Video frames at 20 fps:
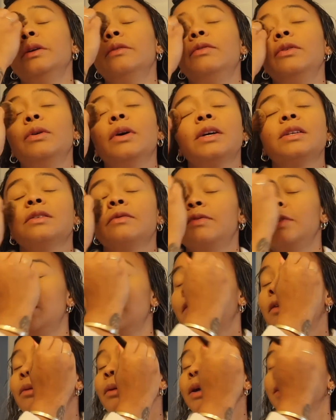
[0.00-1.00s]
If you guys have
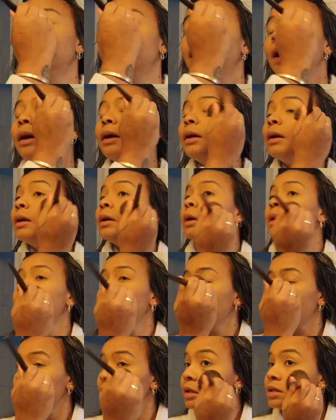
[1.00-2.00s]
never read that,
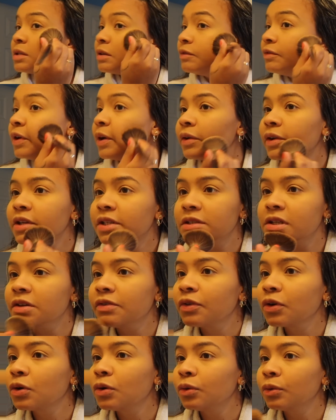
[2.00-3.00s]
it is a very
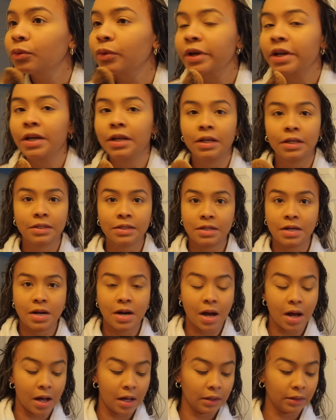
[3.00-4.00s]
difficult read. It's
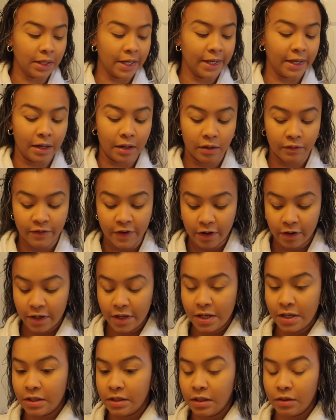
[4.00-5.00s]
not like a
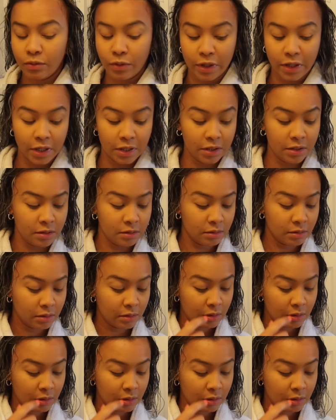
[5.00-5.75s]
very easy read